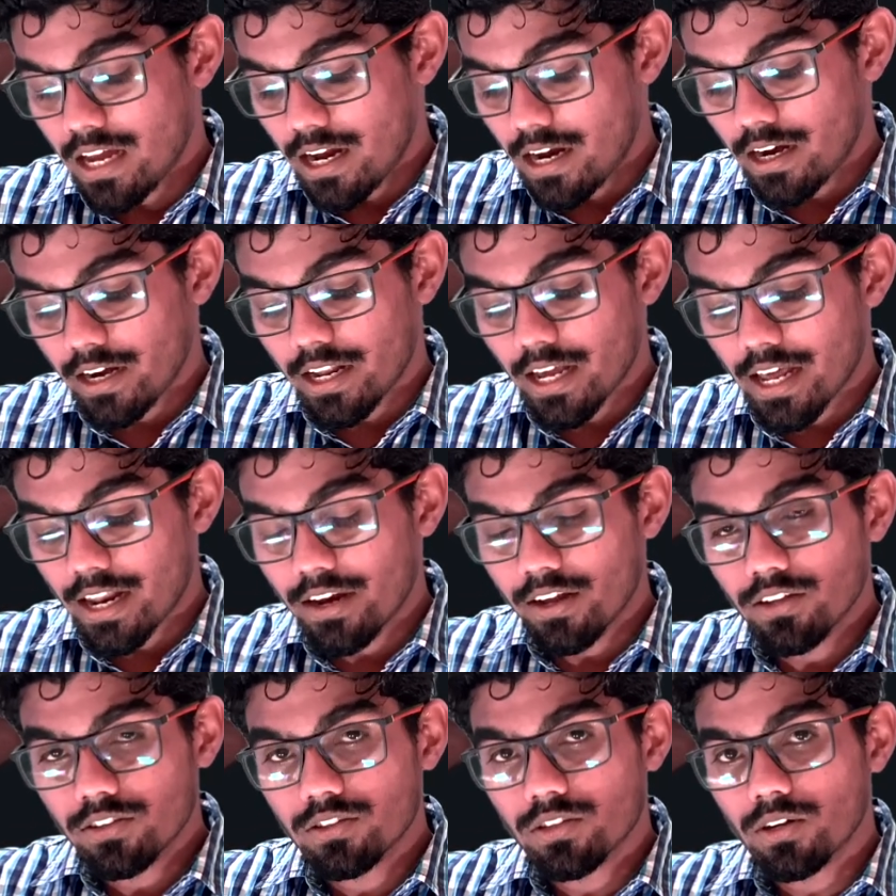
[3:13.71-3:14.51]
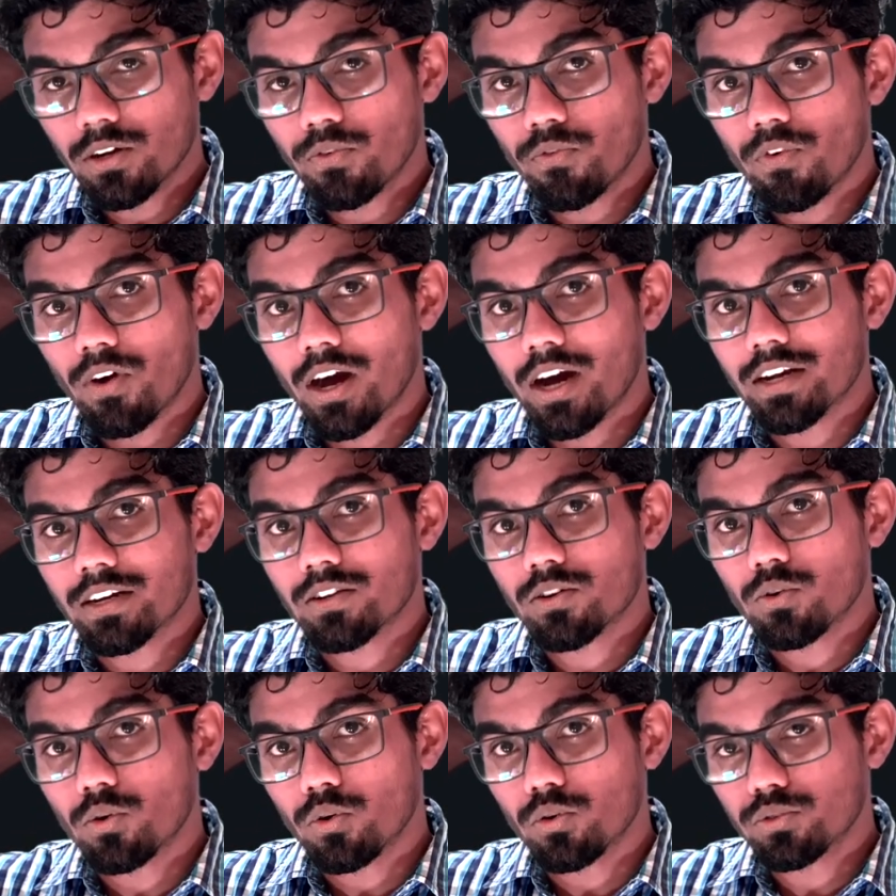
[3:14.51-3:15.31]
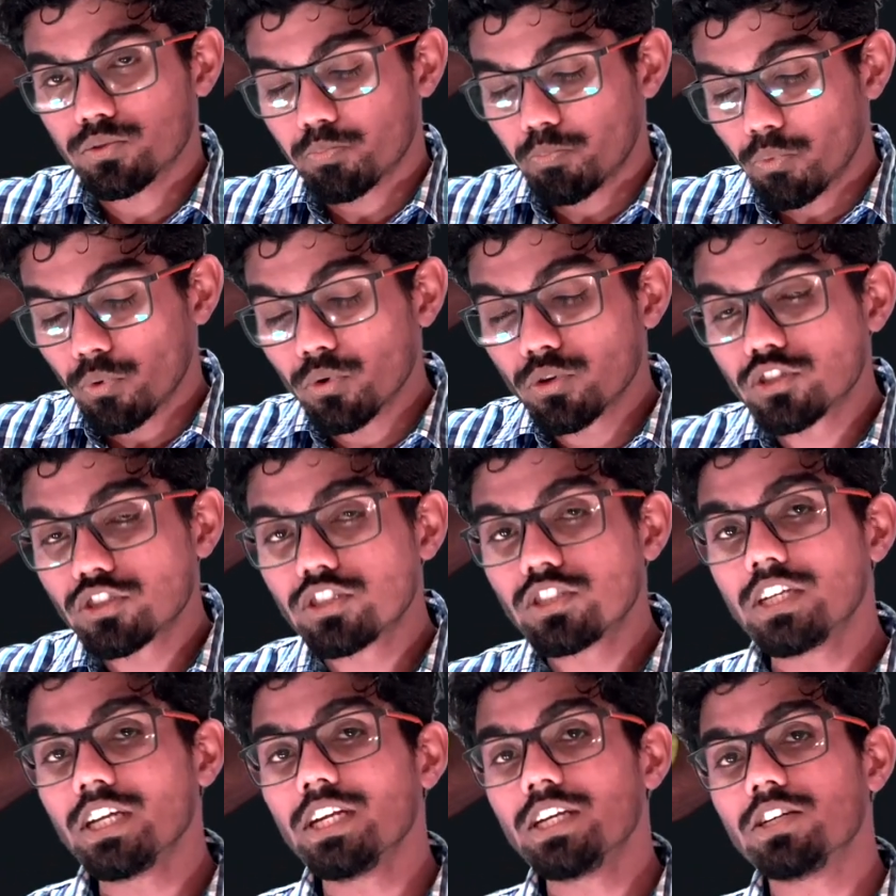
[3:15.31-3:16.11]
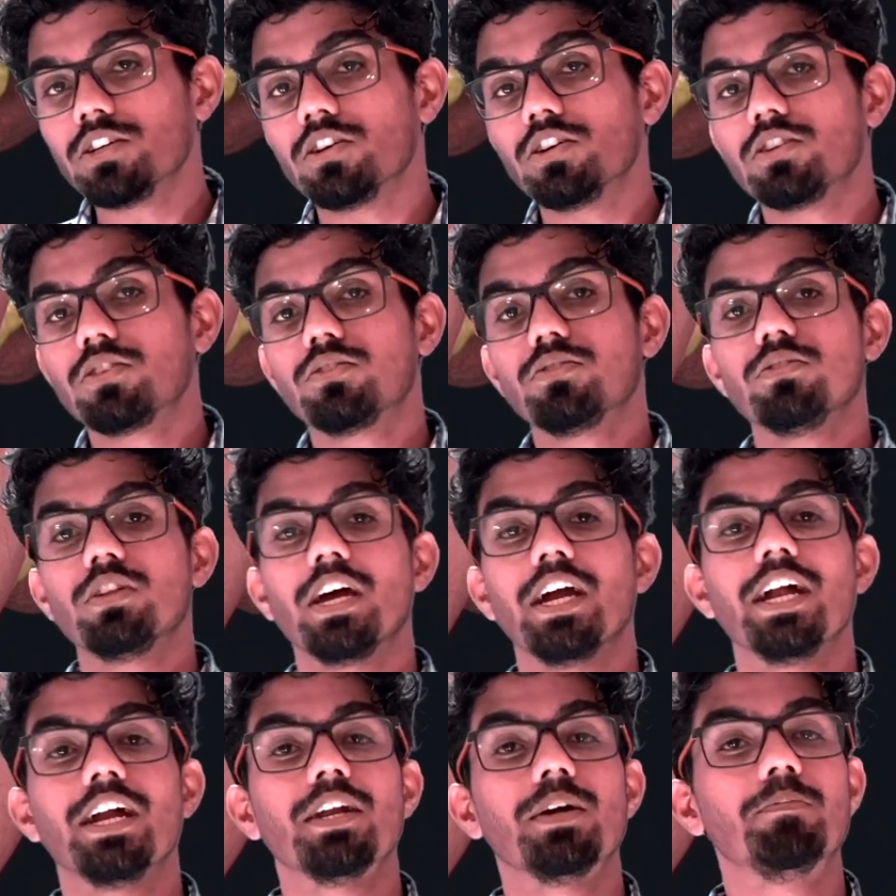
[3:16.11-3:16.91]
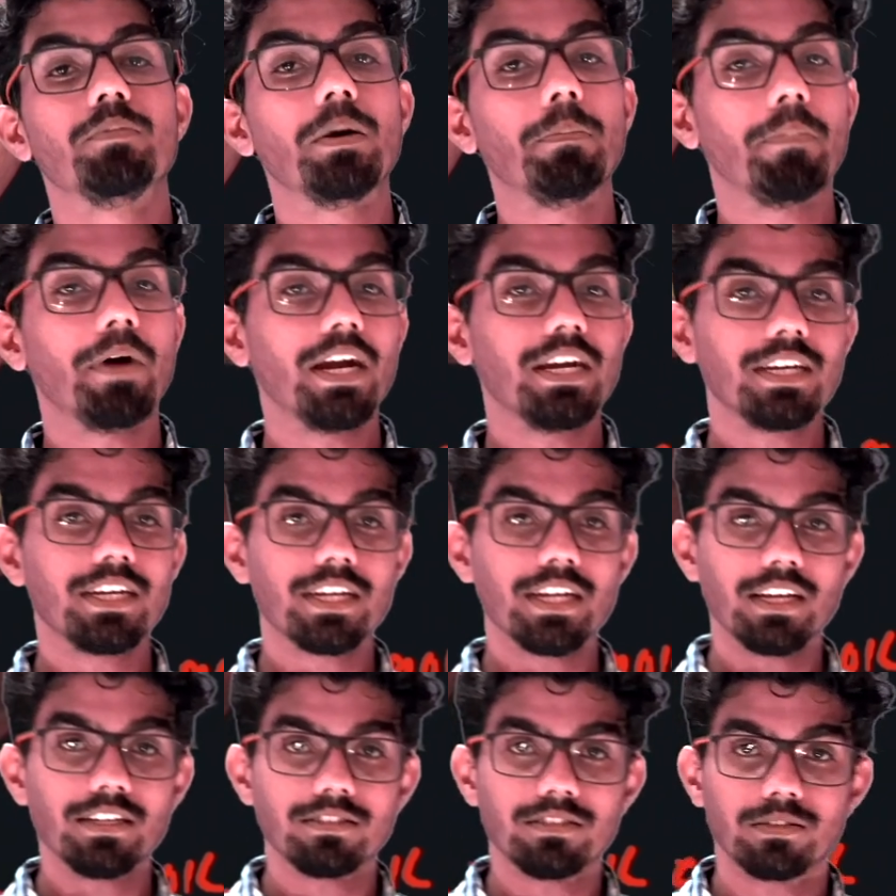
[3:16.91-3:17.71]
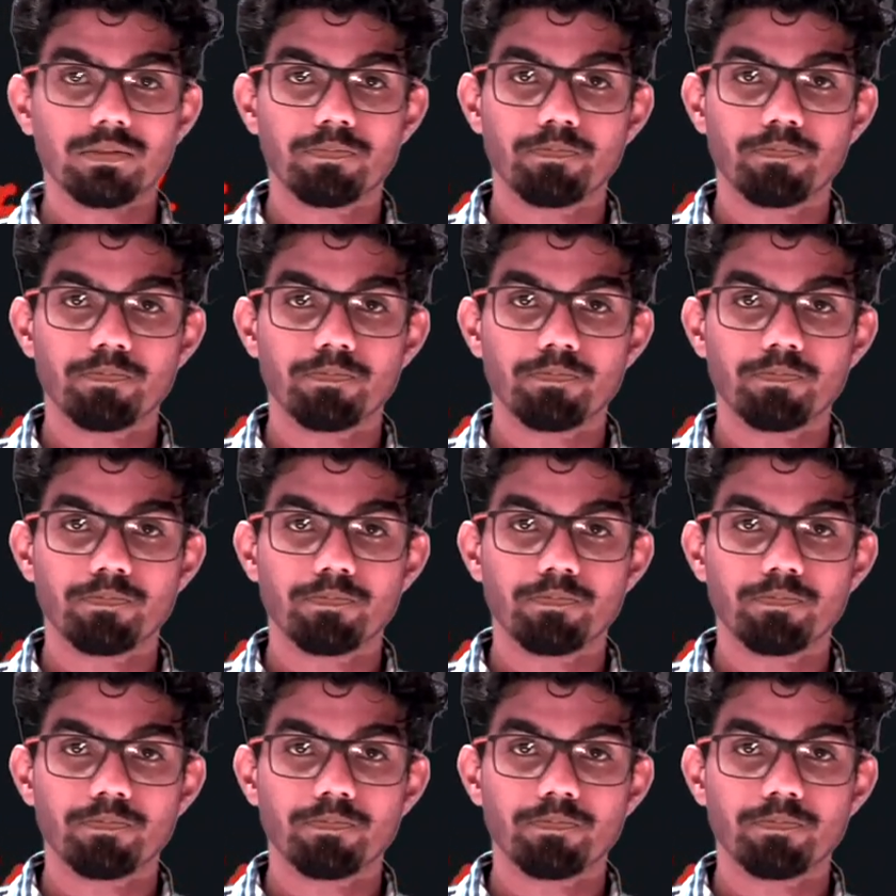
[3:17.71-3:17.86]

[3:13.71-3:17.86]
and another one goes posterior to the head of the pancreas.